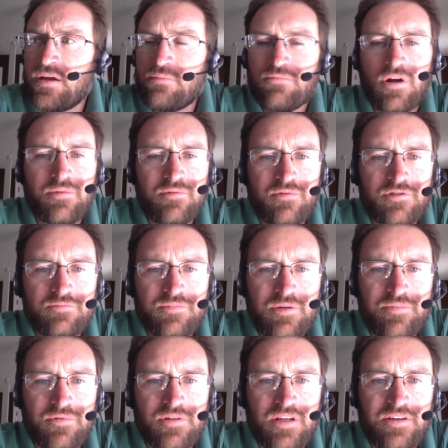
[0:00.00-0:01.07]
probably most
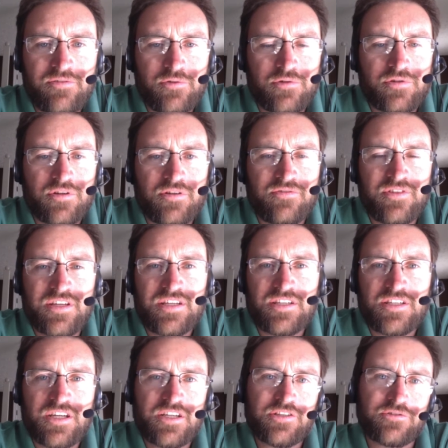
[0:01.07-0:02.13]
people have heard of
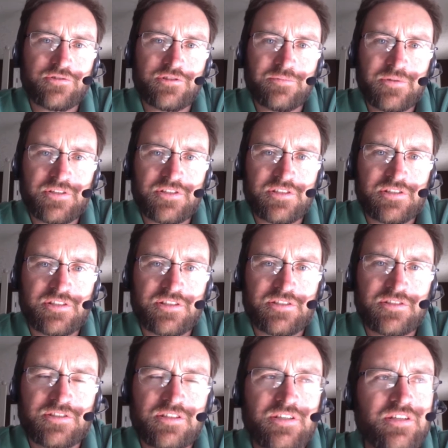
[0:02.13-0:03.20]
endangered species
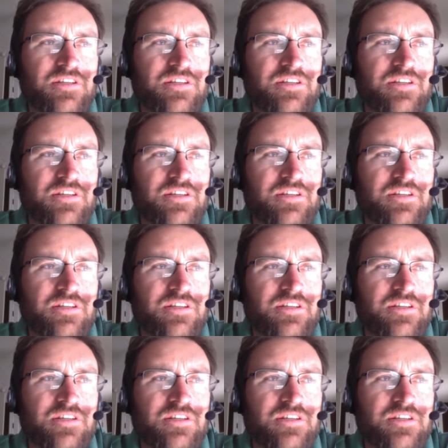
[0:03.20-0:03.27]
list.